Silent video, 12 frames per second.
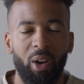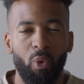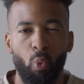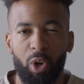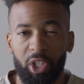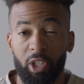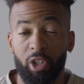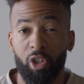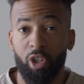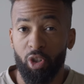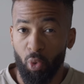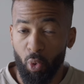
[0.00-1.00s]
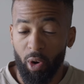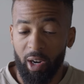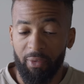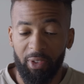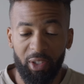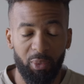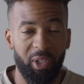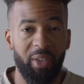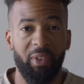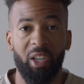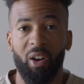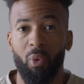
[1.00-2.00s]
wasn't sure if this was
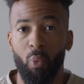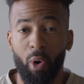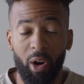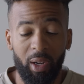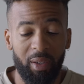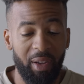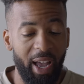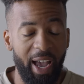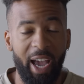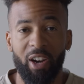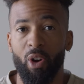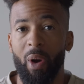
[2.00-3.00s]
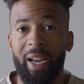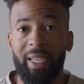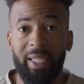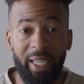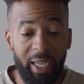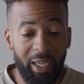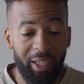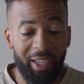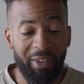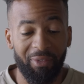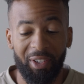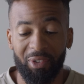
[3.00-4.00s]
even going to work. I had no idea
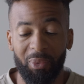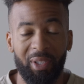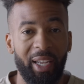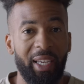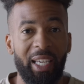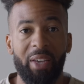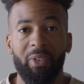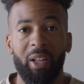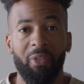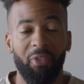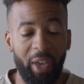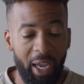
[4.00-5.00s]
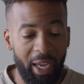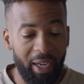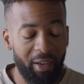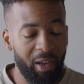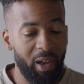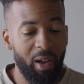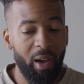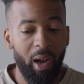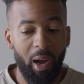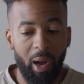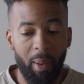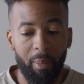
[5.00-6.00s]
if this was like even a thing.
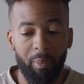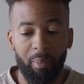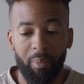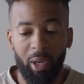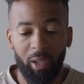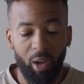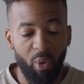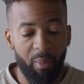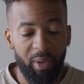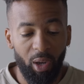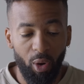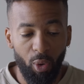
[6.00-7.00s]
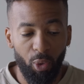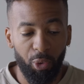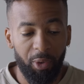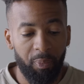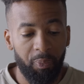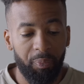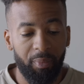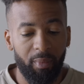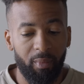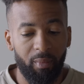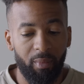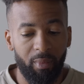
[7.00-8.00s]
But lo and behold,
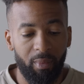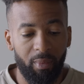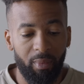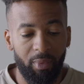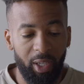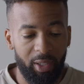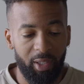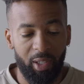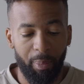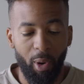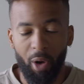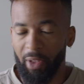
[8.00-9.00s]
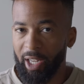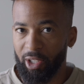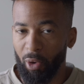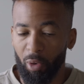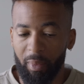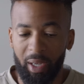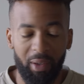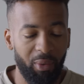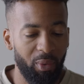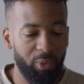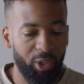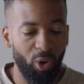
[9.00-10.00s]
this is the part that sold me.
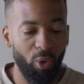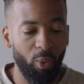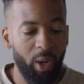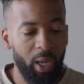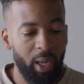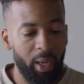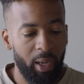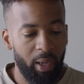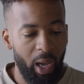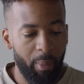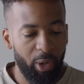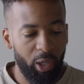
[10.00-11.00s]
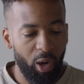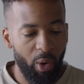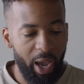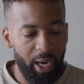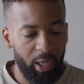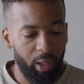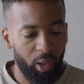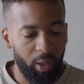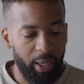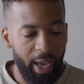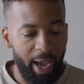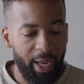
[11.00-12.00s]
So I'm going to go ahead and
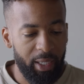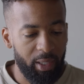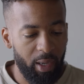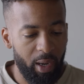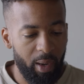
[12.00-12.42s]
look at